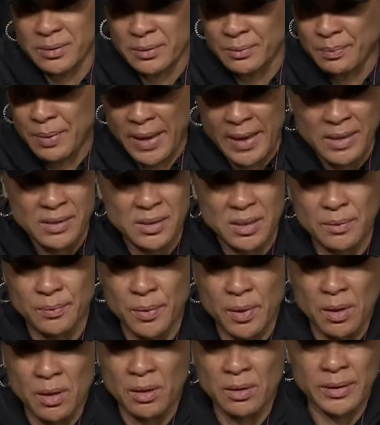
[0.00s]

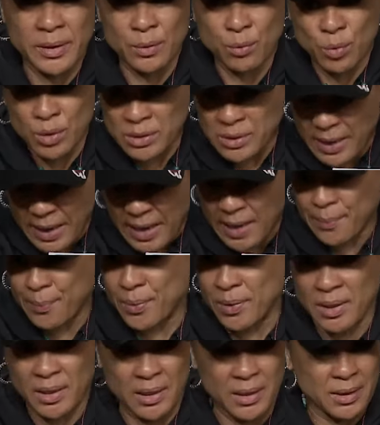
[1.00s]
basketball and what's
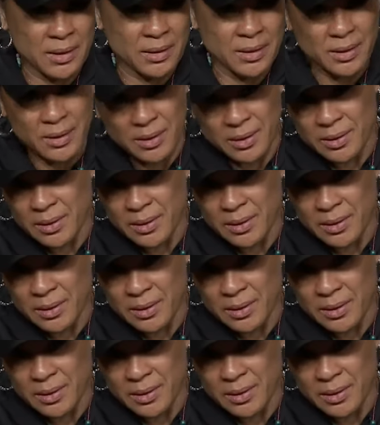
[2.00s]
happening